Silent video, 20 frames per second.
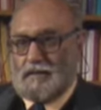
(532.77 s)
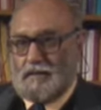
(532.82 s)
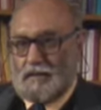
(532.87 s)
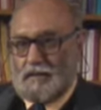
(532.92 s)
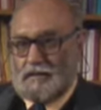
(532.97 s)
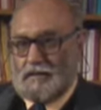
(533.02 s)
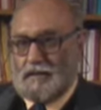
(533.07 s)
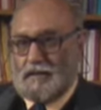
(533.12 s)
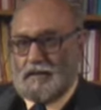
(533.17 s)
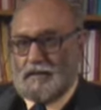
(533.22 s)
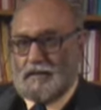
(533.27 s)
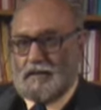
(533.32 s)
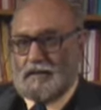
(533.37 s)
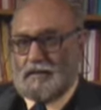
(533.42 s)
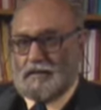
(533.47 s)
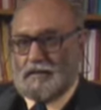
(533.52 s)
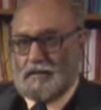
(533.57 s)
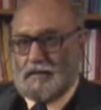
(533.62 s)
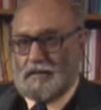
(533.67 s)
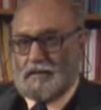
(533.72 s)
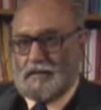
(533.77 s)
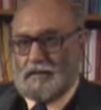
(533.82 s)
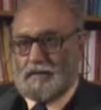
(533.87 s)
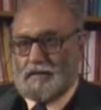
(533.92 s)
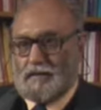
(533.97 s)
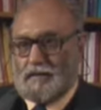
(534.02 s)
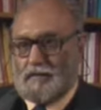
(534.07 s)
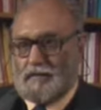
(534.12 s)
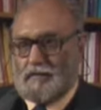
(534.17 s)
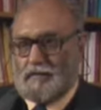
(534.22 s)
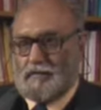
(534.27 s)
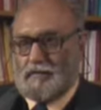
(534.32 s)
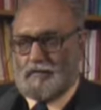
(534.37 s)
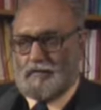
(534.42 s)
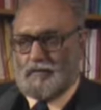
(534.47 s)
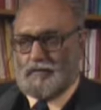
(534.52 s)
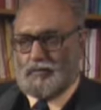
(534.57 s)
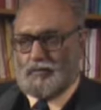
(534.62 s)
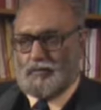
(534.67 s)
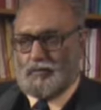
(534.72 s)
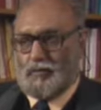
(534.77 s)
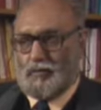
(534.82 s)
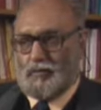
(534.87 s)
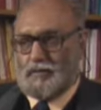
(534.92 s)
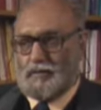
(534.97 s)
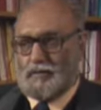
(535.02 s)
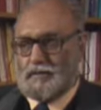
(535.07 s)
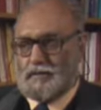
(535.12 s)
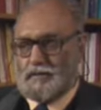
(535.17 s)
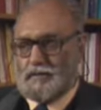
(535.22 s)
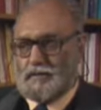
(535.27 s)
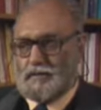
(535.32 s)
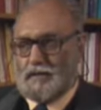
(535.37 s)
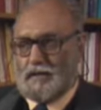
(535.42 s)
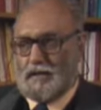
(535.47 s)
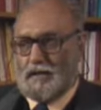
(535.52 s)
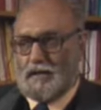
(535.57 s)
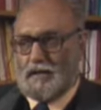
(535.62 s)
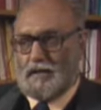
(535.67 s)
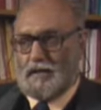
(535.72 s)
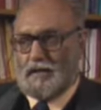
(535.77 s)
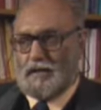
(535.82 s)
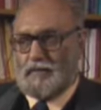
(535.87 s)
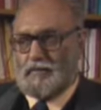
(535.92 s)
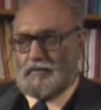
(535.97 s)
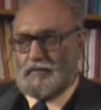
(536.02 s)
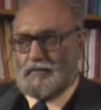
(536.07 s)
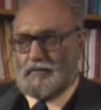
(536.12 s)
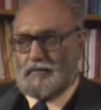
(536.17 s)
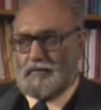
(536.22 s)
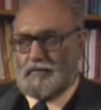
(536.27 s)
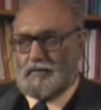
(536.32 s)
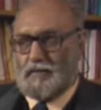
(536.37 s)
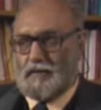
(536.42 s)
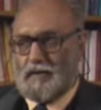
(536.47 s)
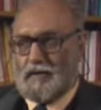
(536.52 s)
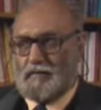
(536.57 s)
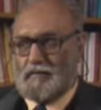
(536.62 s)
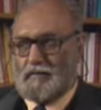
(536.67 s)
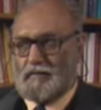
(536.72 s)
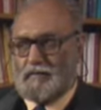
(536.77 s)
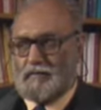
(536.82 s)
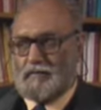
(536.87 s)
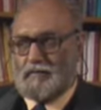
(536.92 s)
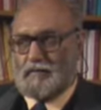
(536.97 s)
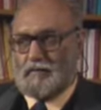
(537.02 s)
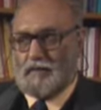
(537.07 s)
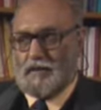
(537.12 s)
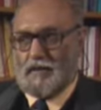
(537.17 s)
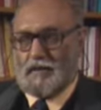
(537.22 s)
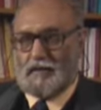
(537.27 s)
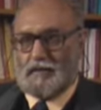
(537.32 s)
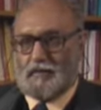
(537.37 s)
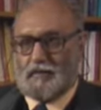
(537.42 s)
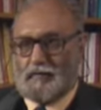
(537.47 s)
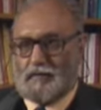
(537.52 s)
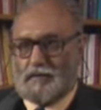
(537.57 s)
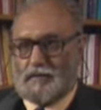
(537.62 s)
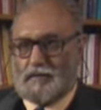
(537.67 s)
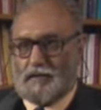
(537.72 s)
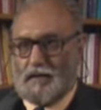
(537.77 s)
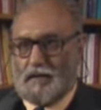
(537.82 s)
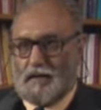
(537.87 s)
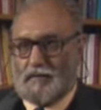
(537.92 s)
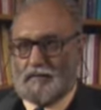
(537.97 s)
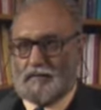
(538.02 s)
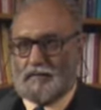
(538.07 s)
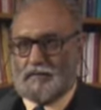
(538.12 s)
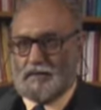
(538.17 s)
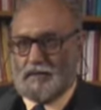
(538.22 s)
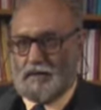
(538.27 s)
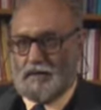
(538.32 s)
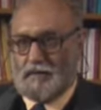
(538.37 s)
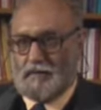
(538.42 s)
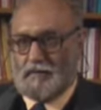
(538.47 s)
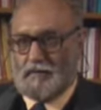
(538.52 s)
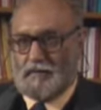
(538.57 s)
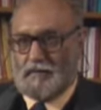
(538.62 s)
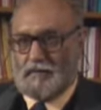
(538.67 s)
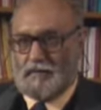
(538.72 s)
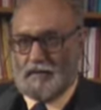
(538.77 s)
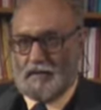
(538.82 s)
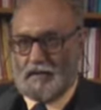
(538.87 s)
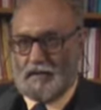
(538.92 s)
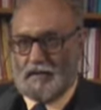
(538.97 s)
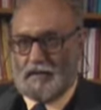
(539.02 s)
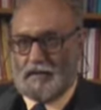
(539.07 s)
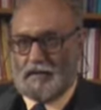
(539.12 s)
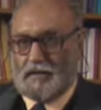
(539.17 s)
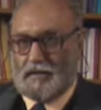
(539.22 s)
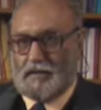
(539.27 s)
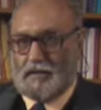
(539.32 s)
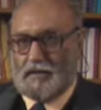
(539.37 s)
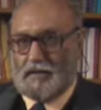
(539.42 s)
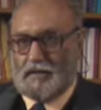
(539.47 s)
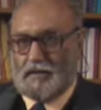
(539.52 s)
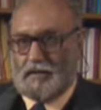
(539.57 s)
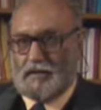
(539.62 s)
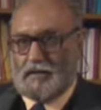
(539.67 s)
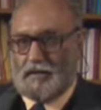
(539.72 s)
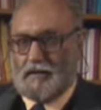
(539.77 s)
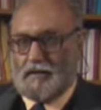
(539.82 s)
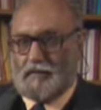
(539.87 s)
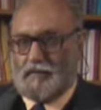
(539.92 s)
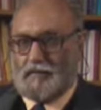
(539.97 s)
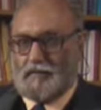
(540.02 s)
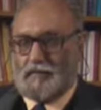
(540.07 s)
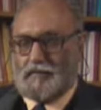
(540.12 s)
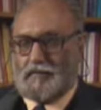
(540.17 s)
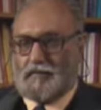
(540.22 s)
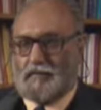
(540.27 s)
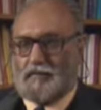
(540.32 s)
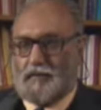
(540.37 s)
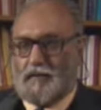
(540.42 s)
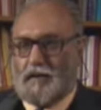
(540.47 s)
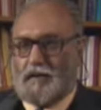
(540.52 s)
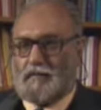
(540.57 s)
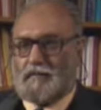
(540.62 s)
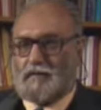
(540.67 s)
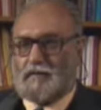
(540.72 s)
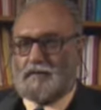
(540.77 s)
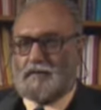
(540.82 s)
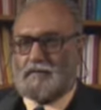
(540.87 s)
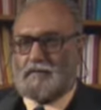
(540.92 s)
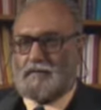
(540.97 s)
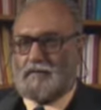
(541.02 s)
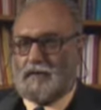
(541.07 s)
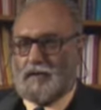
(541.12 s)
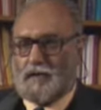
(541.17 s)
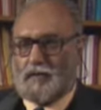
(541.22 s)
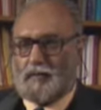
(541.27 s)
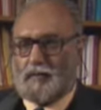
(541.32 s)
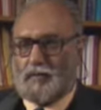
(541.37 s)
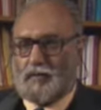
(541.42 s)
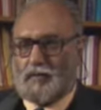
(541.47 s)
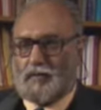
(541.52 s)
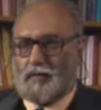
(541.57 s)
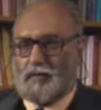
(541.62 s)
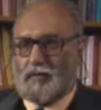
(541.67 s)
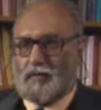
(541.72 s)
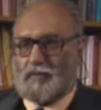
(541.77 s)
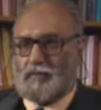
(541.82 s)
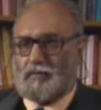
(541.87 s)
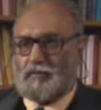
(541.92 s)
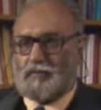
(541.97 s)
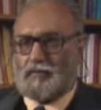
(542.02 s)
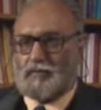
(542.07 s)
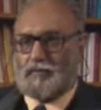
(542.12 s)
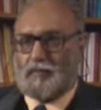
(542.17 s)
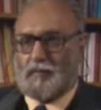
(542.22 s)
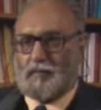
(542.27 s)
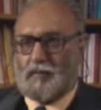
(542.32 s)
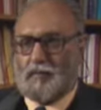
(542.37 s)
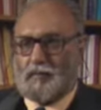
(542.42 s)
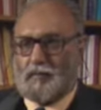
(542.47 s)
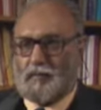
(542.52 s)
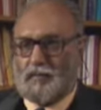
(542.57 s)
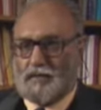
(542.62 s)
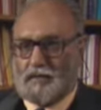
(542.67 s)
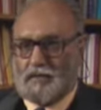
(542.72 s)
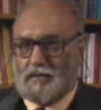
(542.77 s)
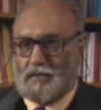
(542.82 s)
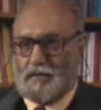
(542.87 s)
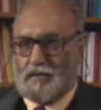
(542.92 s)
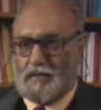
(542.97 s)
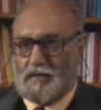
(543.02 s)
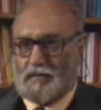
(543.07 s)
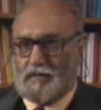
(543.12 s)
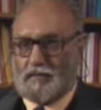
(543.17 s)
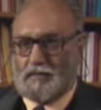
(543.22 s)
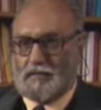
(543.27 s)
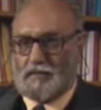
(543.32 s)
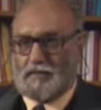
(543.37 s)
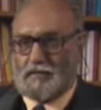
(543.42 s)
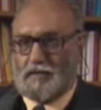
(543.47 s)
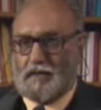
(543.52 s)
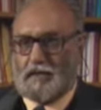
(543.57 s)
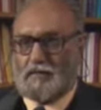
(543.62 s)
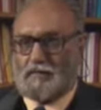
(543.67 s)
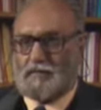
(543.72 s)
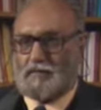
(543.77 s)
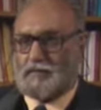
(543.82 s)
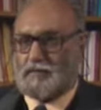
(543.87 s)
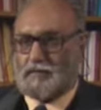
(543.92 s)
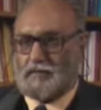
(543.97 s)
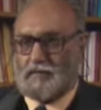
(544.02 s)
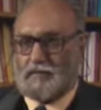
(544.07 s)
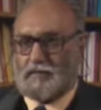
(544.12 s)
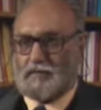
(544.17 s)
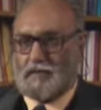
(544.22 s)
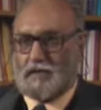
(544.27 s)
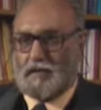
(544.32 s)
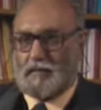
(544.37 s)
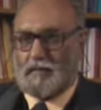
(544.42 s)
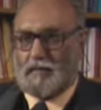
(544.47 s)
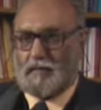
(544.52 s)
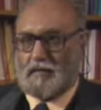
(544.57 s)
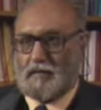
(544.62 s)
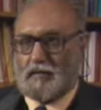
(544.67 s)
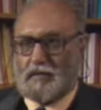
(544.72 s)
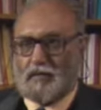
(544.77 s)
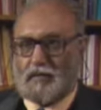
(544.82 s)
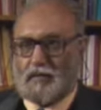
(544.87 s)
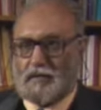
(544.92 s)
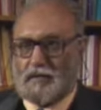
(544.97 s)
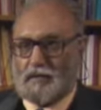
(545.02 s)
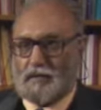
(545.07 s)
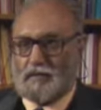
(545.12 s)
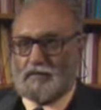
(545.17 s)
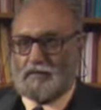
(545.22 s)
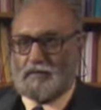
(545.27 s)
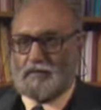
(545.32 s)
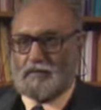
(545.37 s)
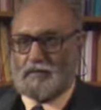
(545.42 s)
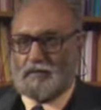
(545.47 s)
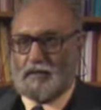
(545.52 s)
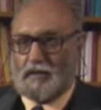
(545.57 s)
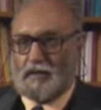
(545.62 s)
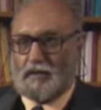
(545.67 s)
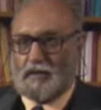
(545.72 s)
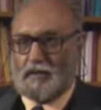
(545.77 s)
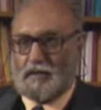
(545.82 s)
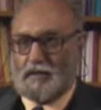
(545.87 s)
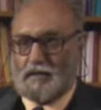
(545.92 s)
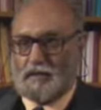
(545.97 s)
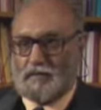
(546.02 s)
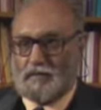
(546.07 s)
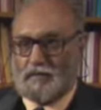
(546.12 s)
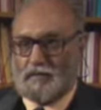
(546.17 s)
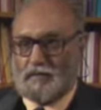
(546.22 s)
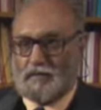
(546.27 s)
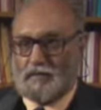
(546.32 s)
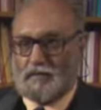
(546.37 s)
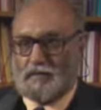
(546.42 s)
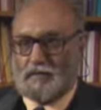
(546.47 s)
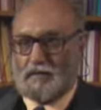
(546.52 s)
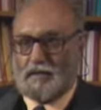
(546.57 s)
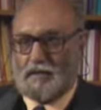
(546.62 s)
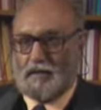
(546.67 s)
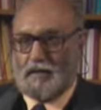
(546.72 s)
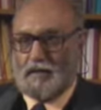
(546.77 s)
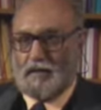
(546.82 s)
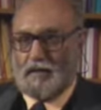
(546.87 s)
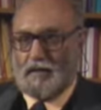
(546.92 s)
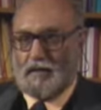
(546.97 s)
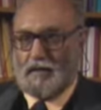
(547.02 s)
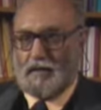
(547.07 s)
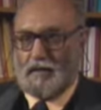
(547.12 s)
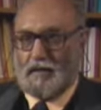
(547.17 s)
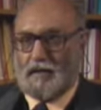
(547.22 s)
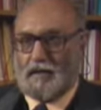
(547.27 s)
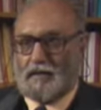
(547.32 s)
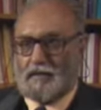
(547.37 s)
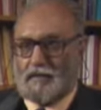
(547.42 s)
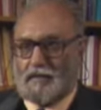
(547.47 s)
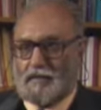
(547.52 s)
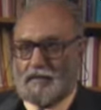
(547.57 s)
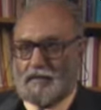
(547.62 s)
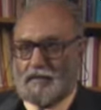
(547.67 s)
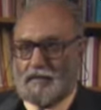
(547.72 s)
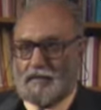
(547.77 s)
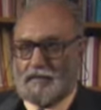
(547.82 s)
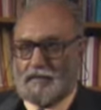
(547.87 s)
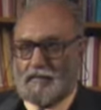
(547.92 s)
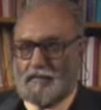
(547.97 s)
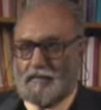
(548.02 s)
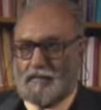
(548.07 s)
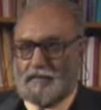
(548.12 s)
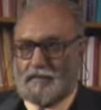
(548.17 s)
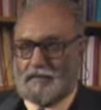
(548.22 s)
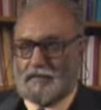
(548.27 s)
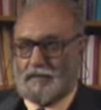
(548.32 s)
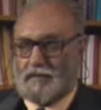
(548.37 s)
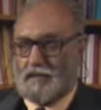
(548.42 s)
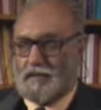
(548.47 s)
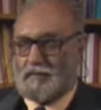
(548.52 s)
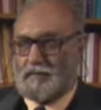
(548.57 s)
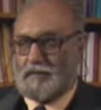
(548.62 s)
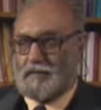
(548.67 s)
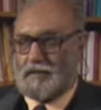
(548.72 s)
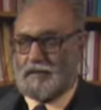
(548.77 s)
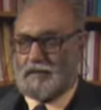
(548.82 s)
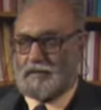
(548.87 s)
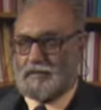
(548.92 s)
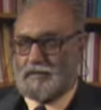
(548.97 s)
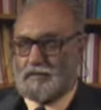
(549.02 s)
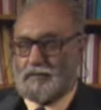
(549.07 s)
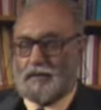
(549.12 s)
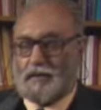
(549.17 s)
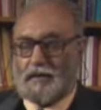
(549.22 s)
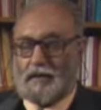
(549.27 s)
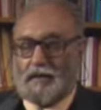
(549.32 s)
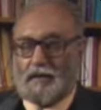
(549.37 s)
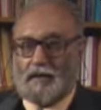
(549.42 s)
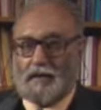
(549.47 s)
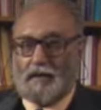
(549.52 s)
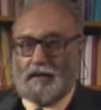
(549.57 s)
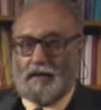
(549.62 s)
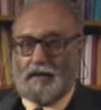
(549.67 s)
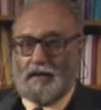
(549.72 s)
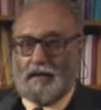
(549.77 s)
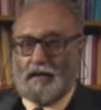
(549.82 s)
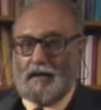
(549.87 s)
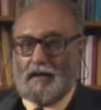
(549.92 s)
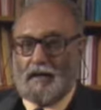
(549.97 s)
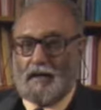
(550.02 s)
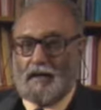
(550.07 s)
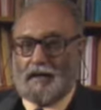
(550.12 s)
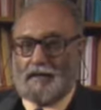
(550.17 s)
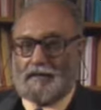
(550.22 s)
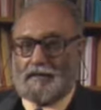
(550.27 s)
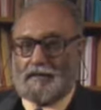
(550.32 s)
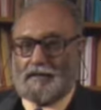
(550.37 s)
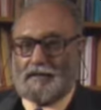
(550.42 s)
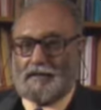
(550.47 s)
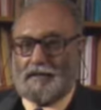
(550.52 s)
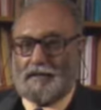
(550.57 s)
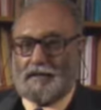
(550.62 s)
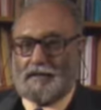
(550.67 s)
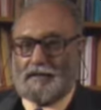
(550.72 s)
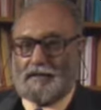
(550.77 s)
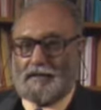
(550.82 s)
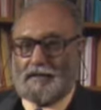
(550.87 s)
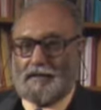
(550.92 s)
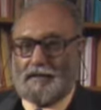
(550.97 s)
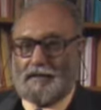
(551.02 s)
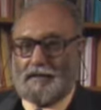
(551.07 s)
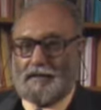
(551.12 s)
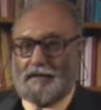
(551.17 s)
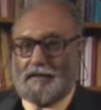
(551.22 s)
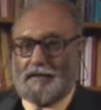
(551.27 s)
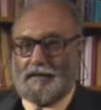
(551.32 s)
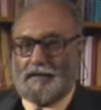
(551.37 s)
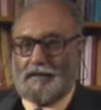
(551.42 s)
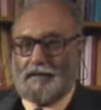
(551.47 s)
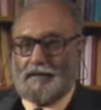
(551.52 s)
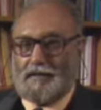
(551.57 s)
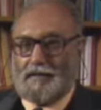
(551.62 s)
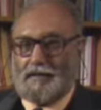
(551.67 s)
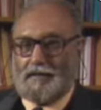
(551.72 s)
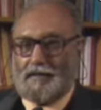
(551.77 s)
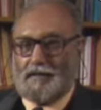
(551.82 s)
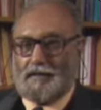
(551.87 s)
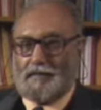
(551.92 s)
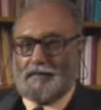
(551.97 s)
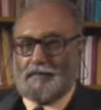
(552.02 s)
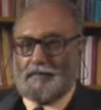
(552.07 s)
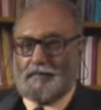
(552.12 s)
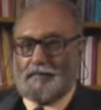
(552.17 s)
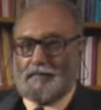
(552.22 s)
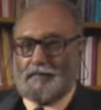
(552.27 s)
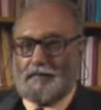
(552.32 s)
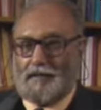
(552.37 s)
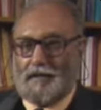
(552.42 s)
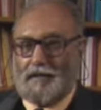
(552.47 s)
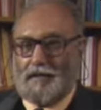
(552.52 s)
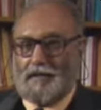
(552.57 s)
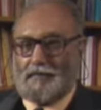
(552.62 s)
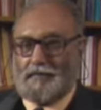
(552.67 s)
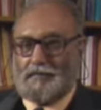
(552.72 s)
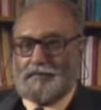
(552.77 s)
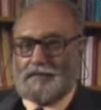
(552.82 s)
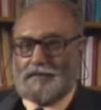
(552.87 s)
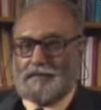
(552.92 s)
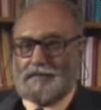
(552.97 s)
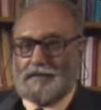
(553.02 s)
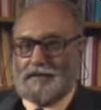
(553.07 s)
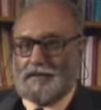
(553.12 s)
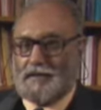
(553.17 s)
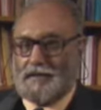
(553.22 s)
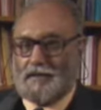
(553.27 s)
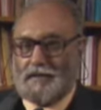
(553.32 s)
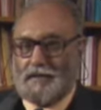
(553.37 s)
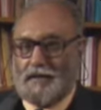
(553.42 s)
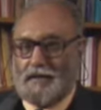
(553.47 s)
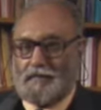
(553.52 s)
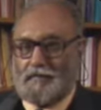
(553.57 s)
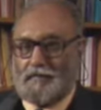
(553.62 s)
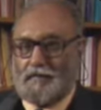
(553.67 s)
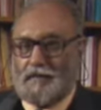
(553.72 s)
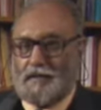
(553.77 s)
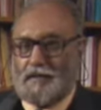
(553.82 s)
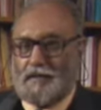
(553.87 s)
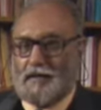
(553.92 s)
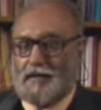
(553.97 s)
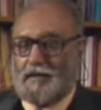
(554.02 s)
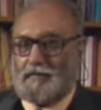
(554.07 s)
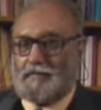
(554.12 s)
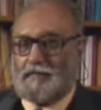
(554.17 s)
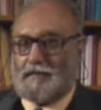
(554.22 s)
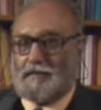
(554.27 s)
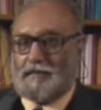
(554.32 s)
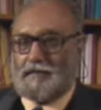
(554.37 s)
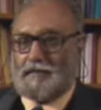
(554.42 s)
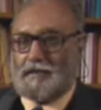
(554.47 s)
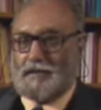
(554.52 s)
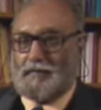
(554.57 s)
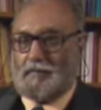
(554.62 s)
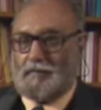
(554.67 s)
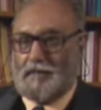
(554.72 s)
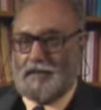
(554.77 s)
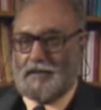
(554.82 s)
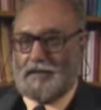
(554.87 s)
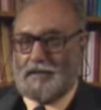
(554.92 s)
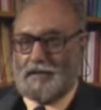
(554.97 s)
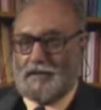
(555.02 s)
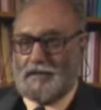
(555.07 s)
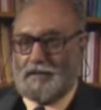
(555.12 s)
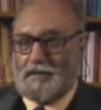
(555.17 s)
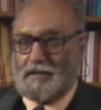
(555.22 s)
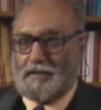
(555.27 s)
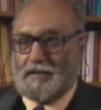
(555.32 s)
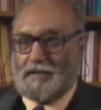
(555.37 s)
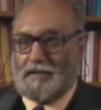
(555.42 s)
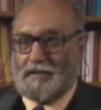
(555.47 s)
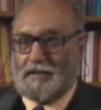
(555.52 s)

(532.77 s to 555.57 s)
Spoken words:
That's right, that's right. There were two conferences held in 55 and 58, of which I was scientific secretary. 55 was a very important conference for me personally, because that was the first time got in touch with the United Nations. I entered, as I've described it elsewhere, I entered that edifice and I fell in love with it immediately.